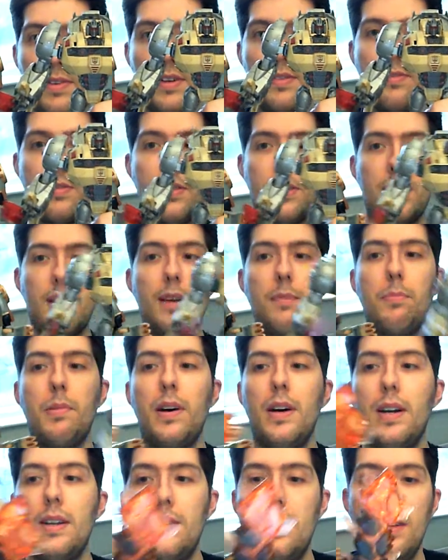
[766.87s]
of a difference there,
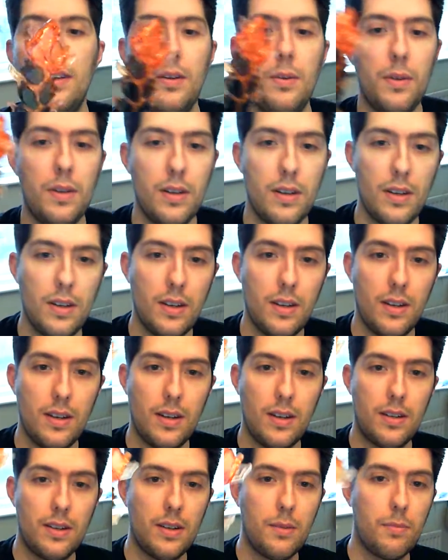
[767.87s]
but I do
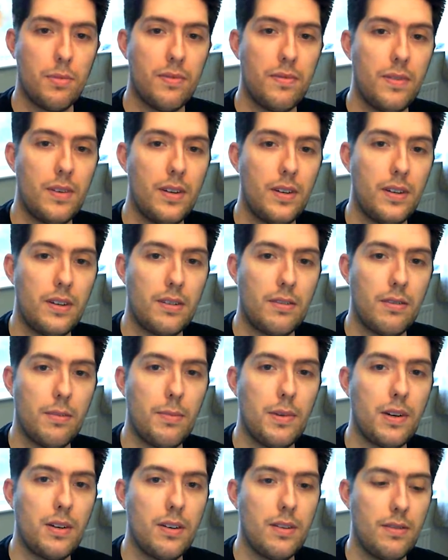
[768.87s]
prefer this
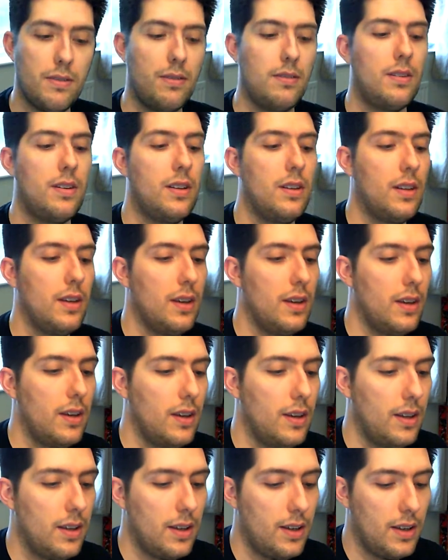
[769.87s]
Grimlock overall.
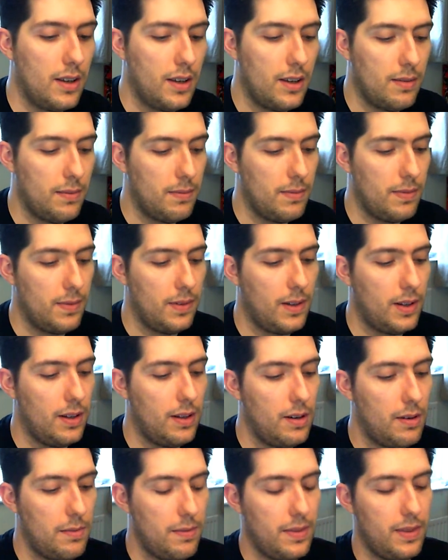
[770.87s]

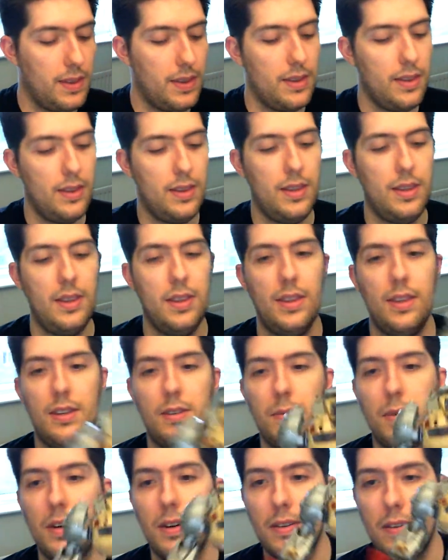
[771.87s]
Although
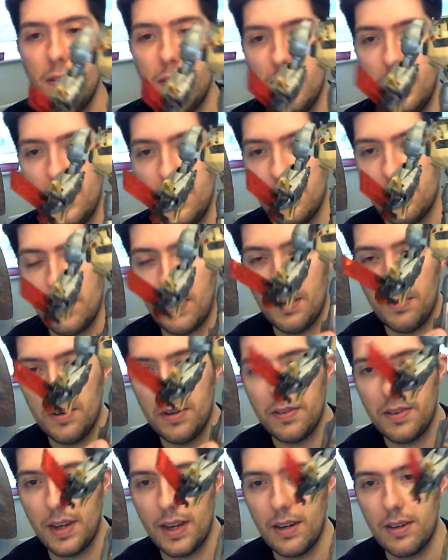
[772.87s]
this one, he is well
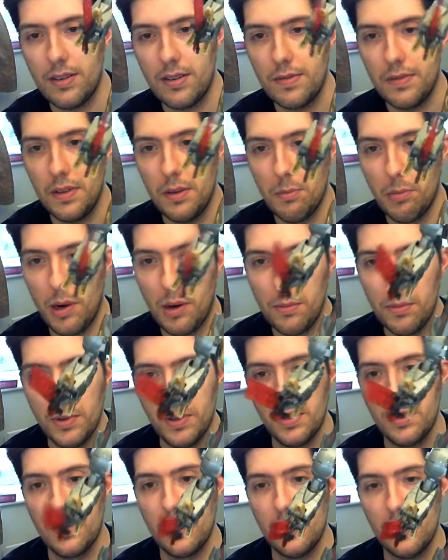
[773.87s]
worth getting just for the bot
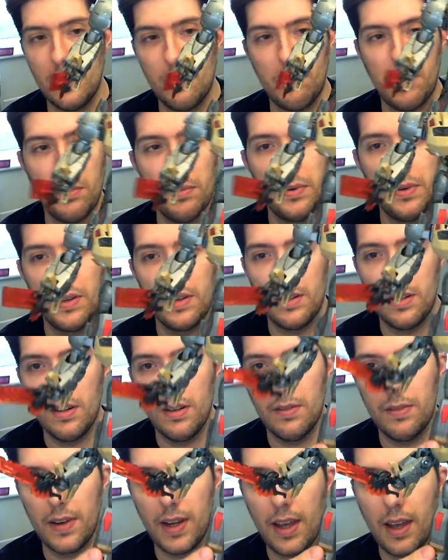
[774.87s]
mode, because the bot mode is
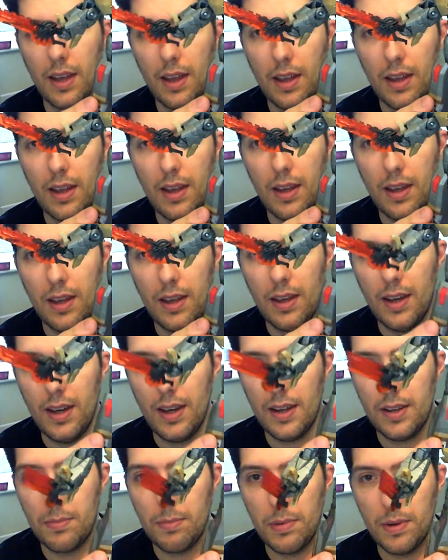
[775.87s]
lovely.
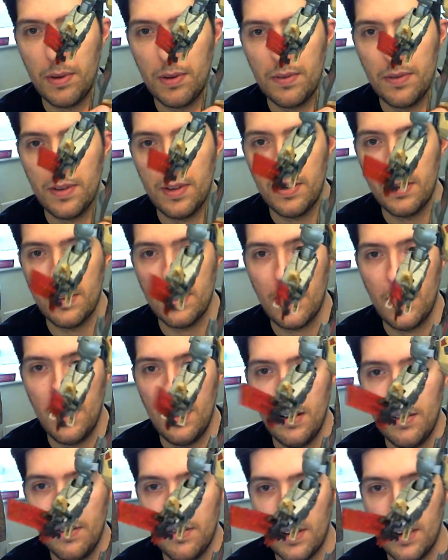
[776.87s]
It's beautiful. He's got a
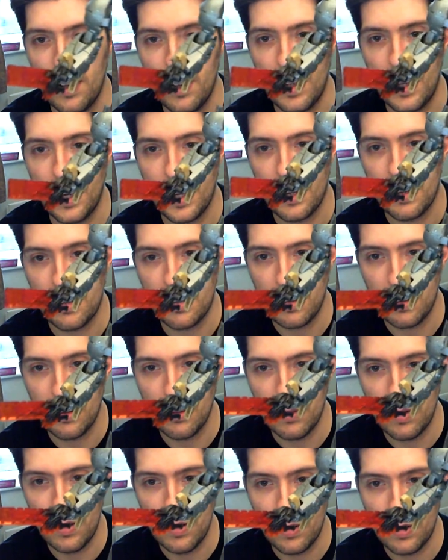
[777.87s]
lovely little head
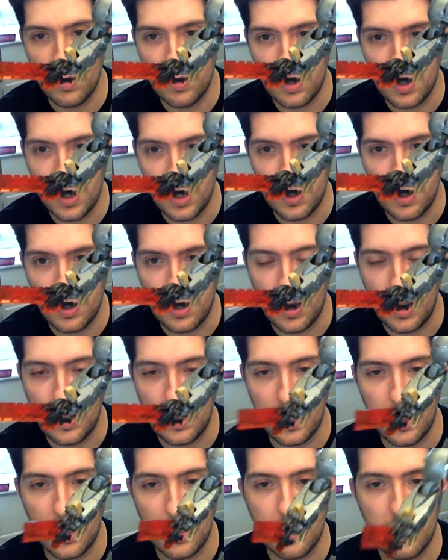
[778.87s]
sculpt, loads of little
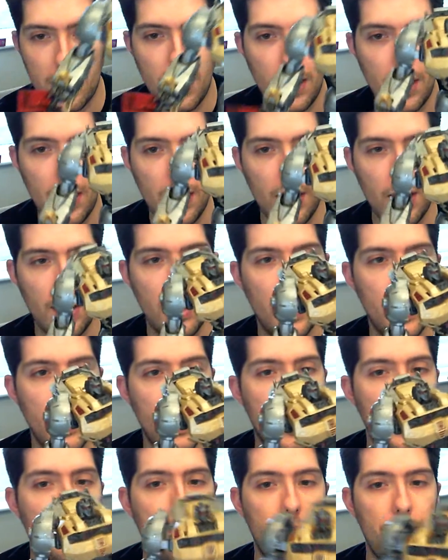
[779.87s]
details.
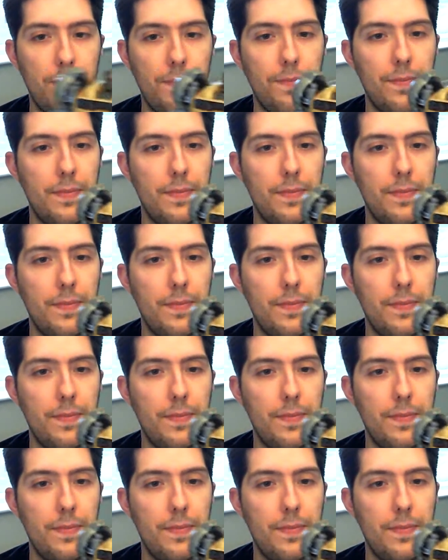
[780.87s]
And